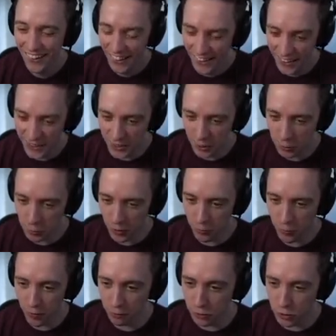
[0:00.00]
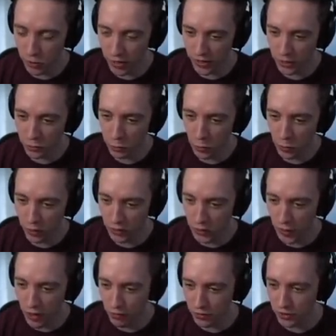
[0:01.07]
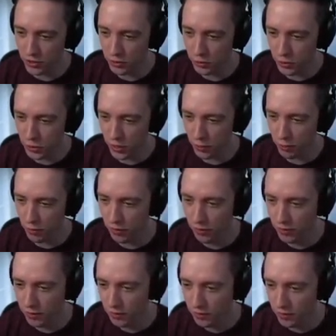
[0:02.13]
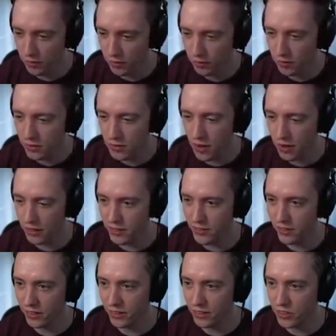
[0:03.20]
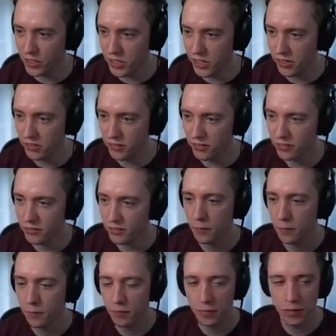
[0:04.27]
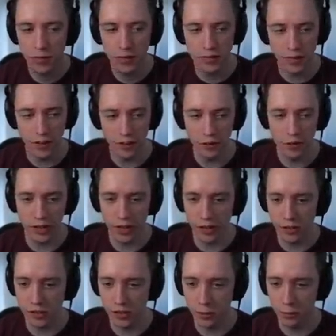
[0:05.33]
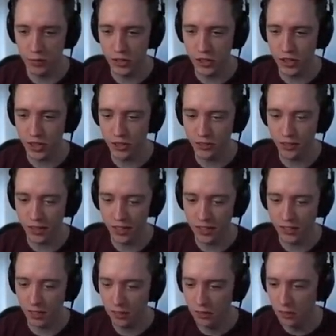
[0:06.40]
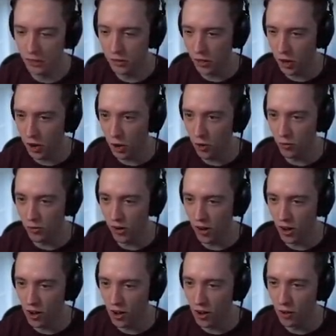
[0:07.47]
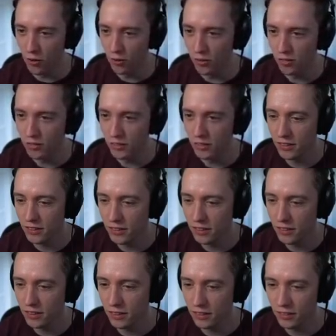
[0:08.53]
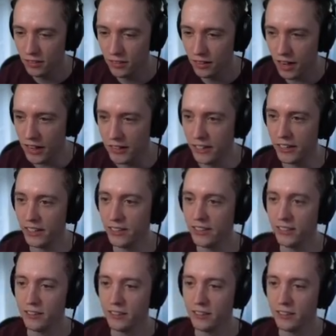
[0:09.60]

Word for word: this is a run where I'm trying to walk into every single trap. It's not easily done, Chet. There's a lot of good calcium in the shell. I, oh, no, no. I did it.